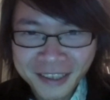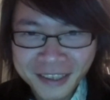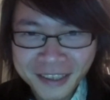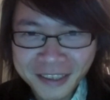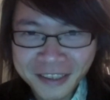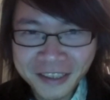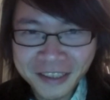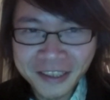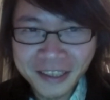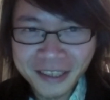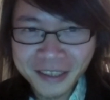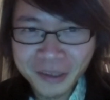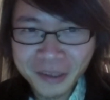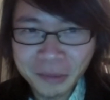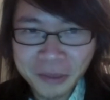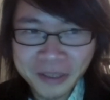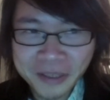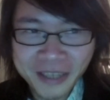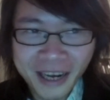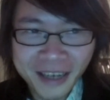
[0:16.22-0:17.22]
Is it a little
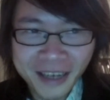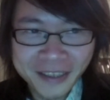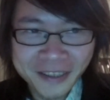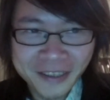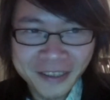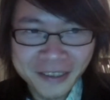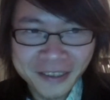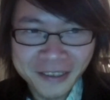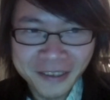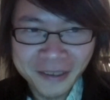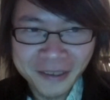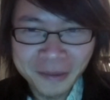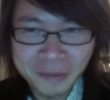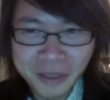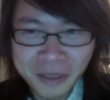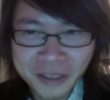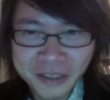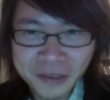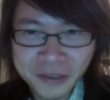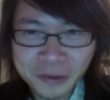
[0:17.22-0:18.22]
bit dark, uh, my
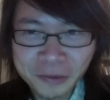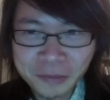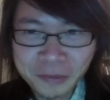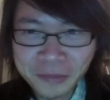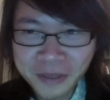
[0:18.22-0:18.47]
screen?